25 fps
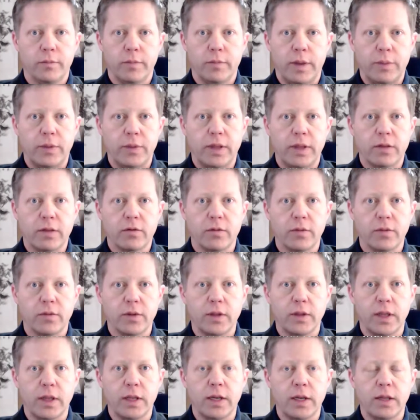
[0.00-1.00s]
maybe that's
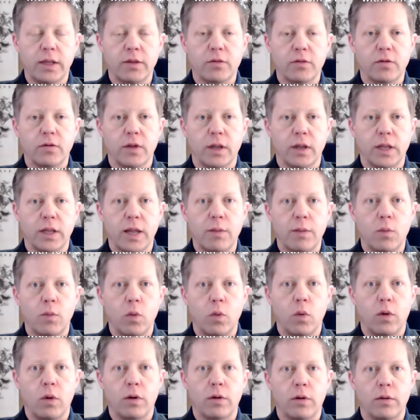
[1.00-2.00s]
something that is a lot
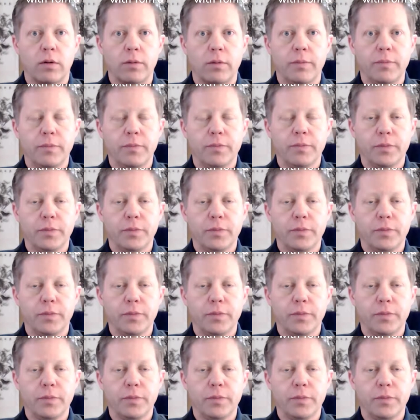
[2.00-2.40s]
more